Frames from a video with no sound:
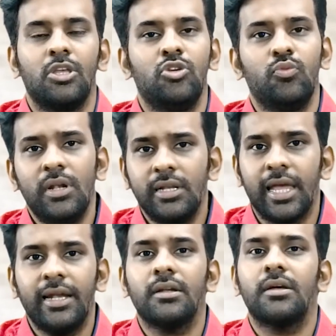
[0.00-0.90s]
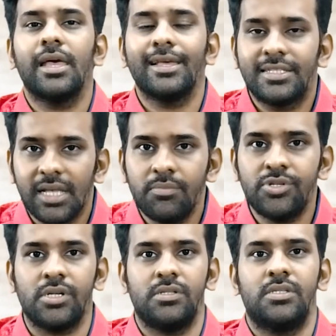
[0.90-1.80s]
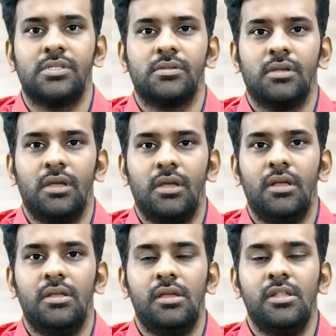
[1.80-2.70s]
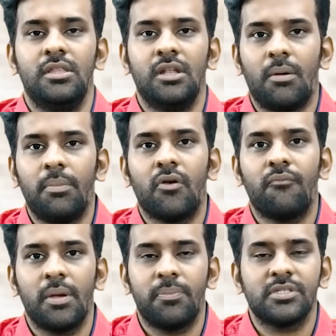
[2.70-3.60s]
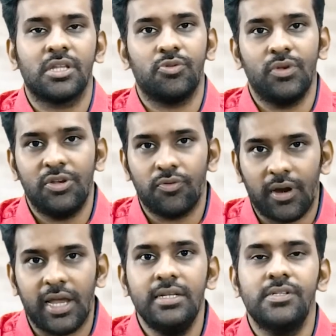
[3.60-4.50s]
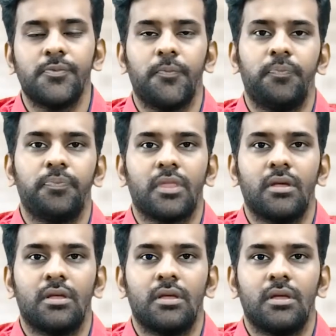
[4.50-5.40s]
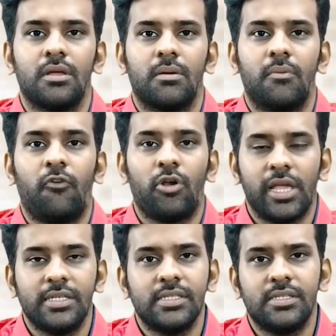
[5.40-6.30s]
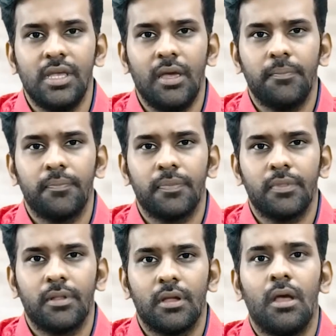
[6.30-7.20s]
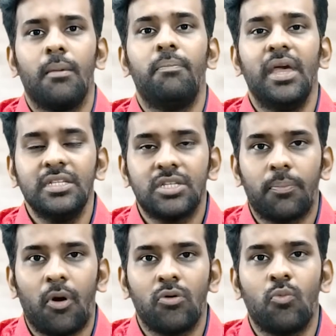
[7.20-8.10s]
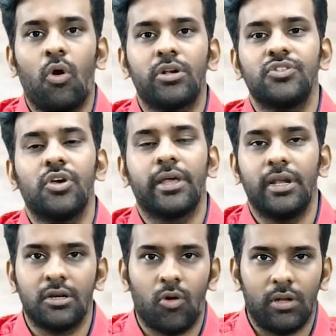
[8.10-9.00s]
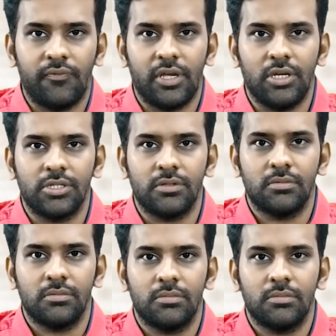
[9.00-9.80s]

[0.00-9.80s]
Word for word: You will get exemptions in the number of papers that you need to write for ACCA based upon what is your current qualification.